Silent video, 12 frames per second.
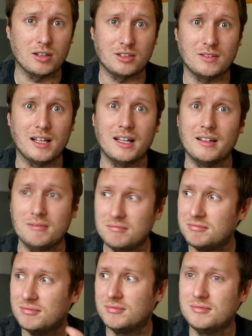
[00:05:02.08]
regardless of
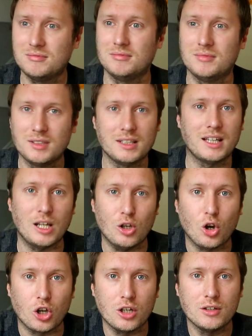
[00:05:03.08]
that,
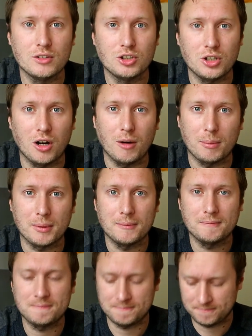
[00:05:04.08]
they look
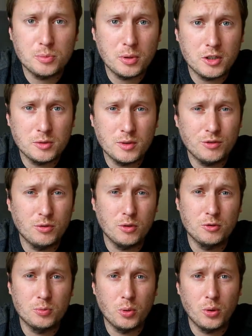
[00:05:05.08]
sharp. It wouldn't surprise
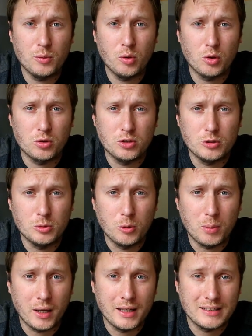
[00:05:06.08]
me if Wolves brought in one or
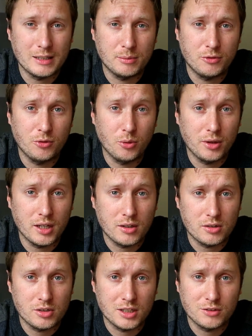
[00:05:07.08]
two more players now
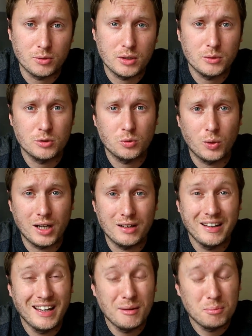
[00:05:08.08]
before the end of the transfer window
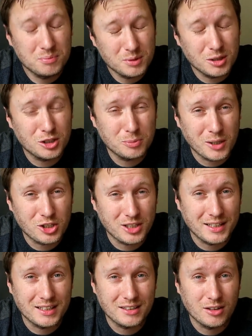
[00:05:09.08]
as well,
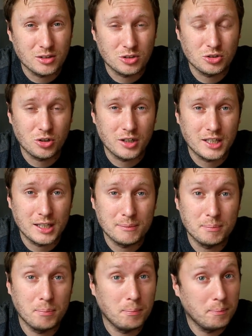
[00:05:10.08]
especially another
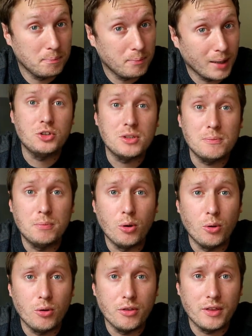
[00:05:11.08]
striker. But the
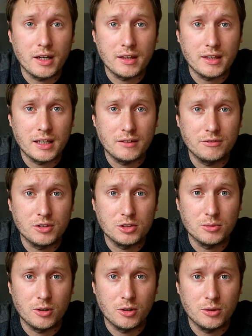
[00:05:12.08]
most important thing, I
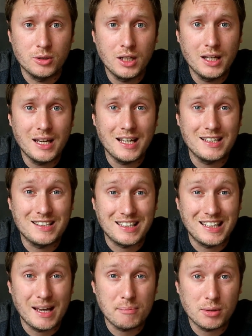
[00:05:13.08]
think, for tomorrow
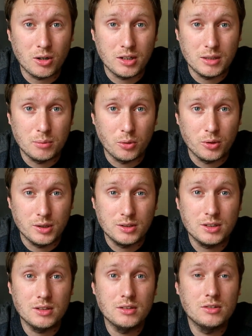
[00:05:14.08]
is to get behind the
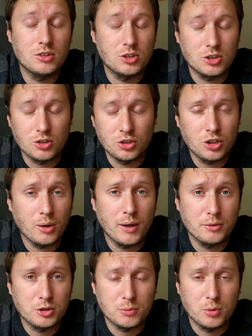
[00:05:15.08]
boys, to
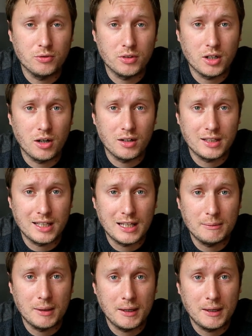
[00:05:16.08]
show our support for Carl